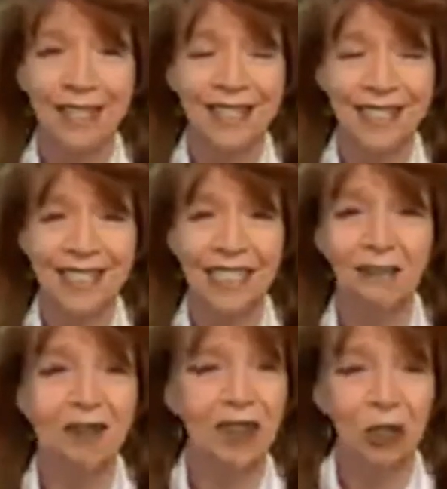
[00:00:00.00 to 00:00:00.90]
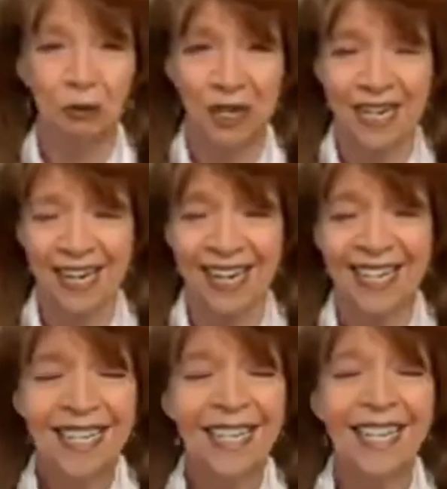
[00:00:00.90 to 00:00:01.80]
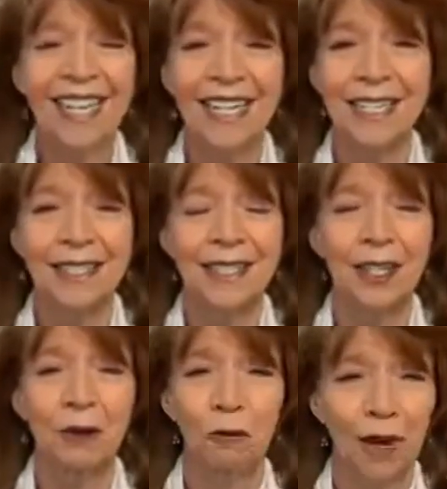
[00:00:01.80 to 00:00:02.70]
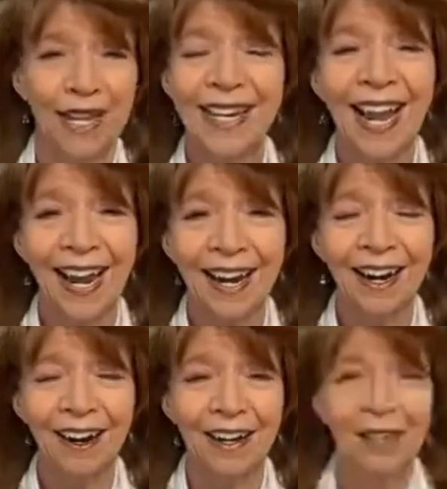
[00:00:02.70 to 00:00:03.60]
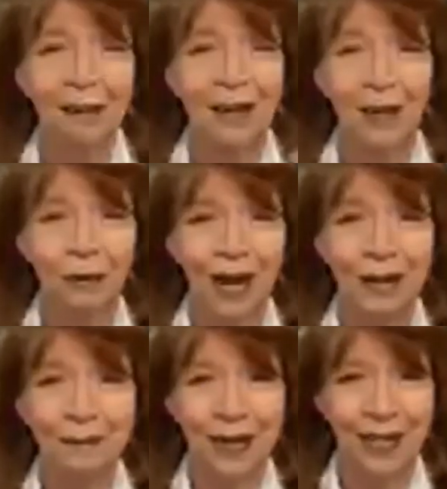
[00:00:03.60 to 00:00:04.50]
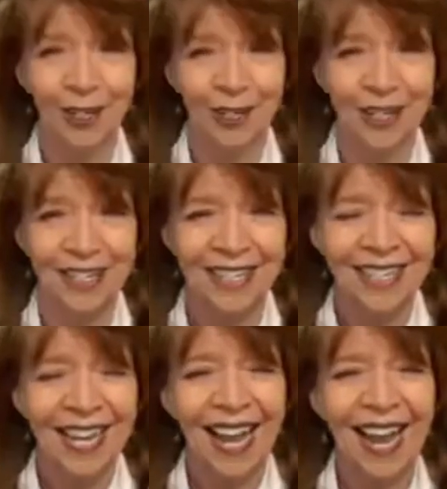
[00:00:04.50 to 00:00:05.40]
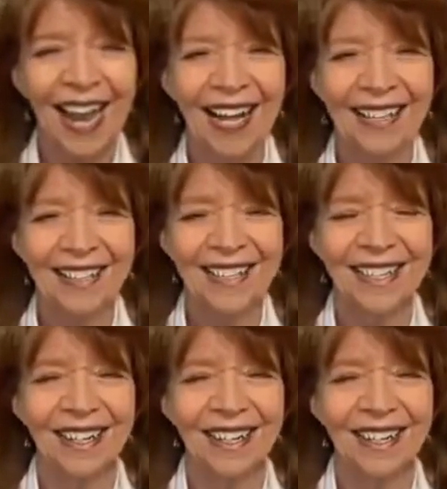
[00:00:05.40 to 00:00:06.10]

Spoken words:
He's 6'3". He has red hair and a big red beard, and